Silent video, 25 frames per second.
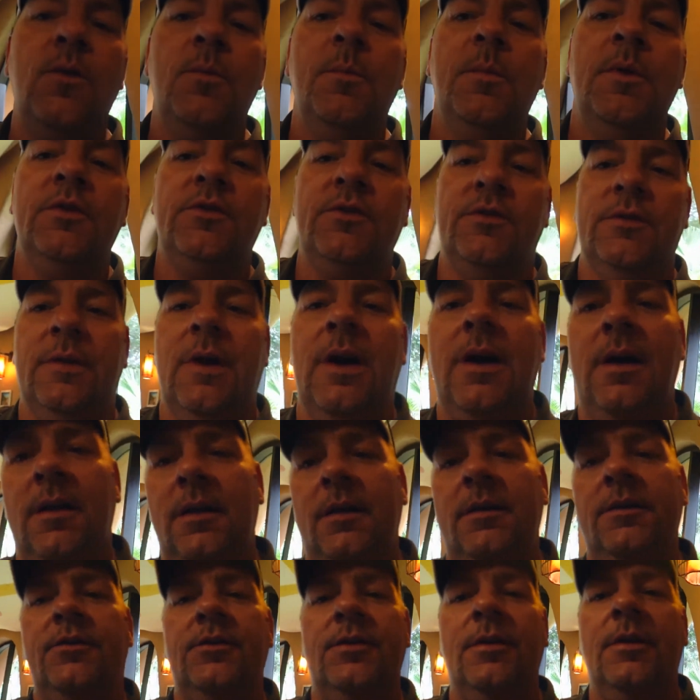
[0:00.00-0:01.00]
much
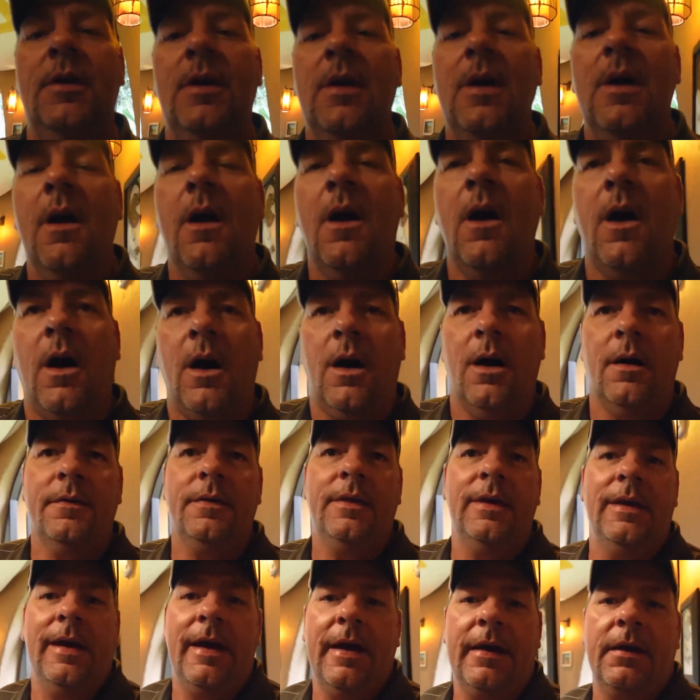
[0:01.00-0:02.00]
knowledge on
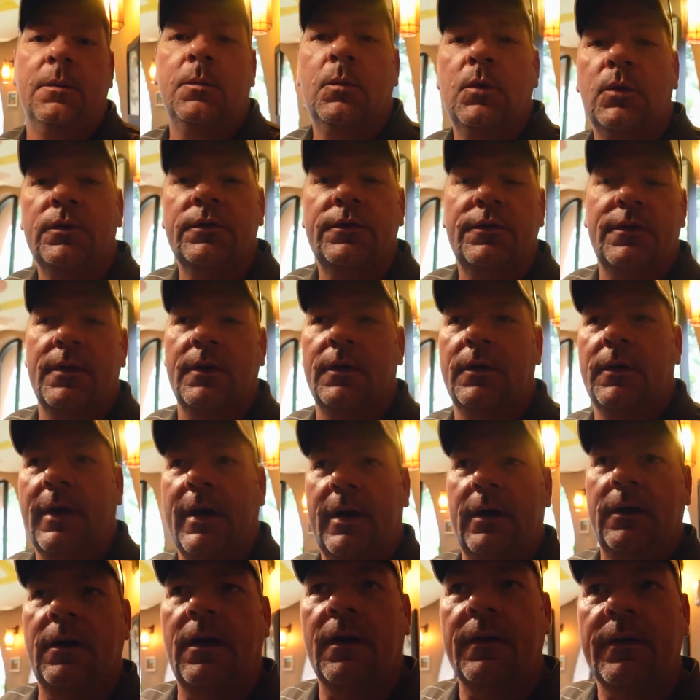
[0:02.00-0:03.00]
the animals that are
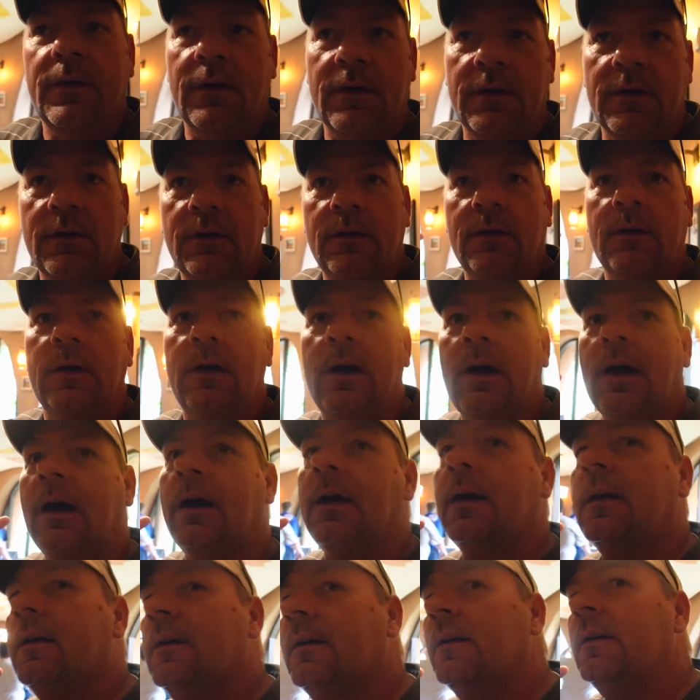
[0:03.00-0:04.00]
out on
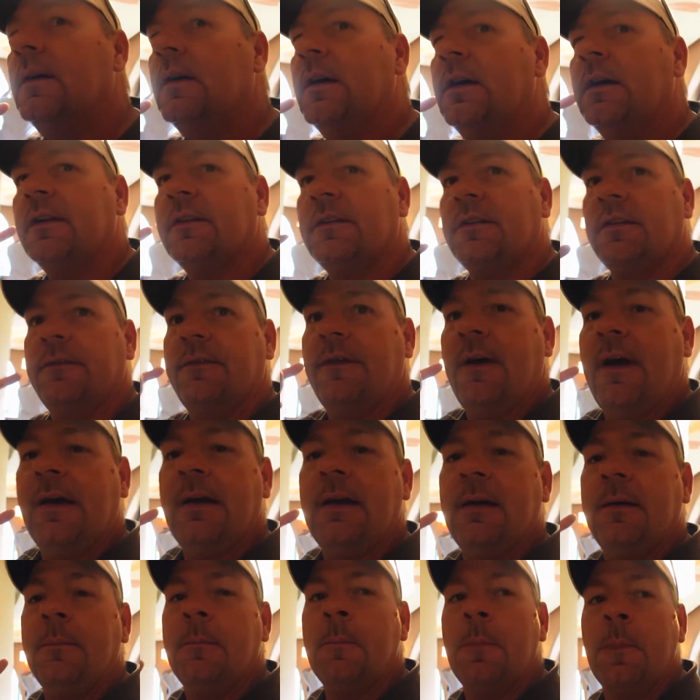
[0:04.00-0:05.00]
the
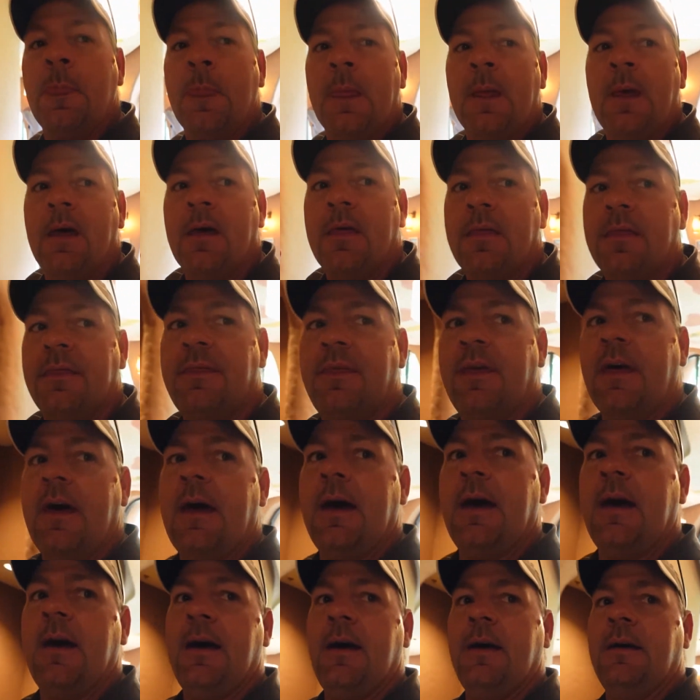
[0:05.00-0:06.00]
savannah
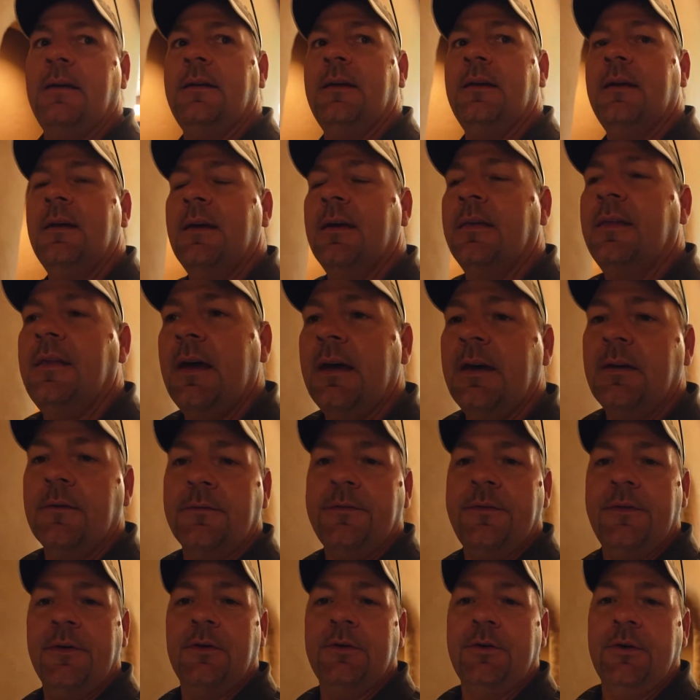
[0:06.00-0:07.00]
that they can
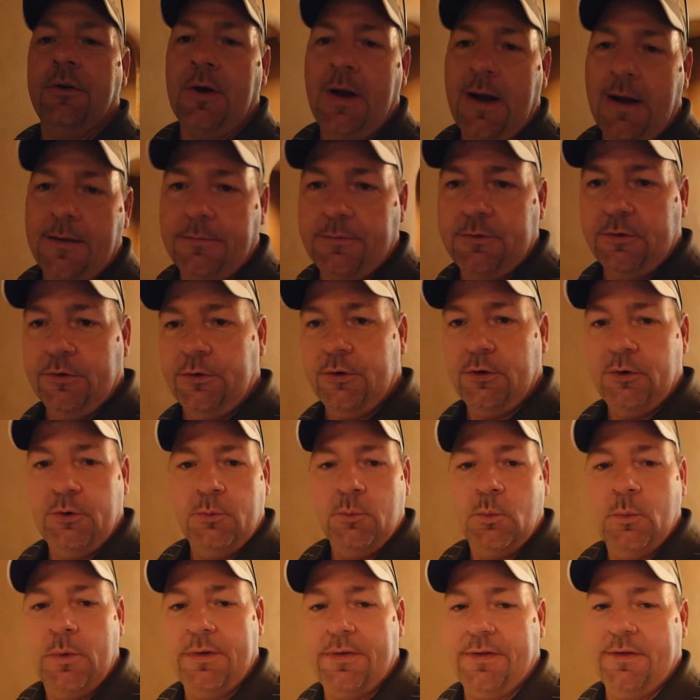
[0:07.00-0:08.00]
fill your
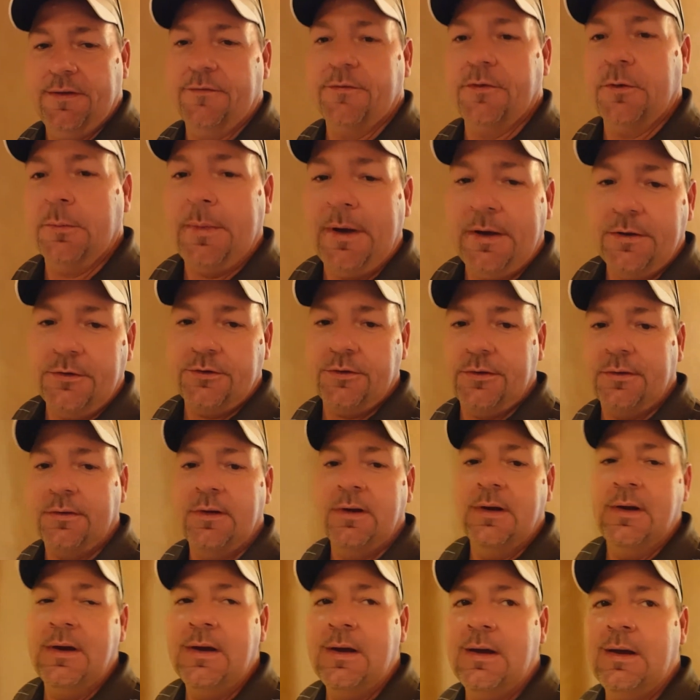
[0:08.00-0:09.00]
afternoon with information.
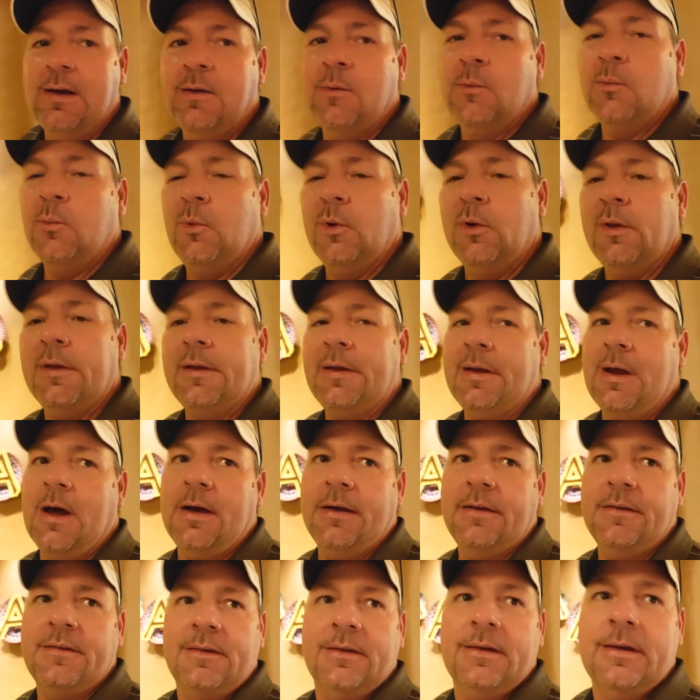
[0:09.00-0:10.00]
Really
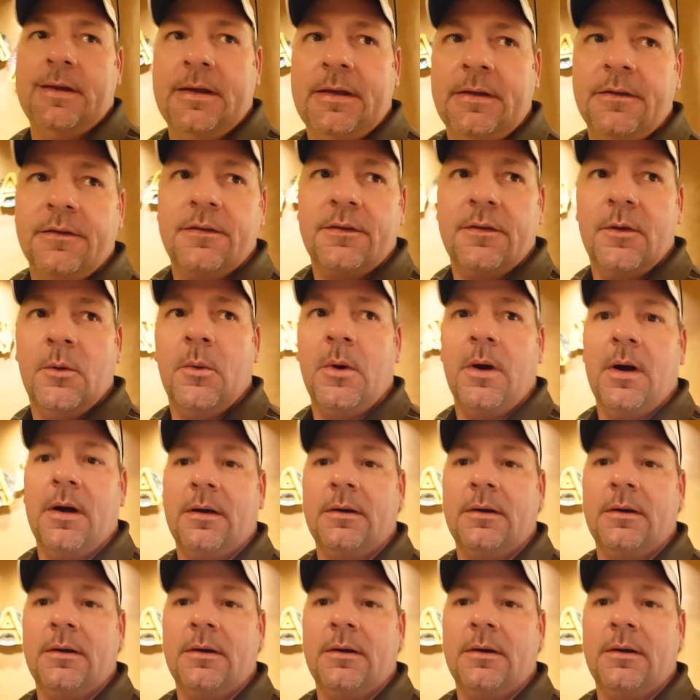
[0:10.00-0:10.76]
nice and neat. So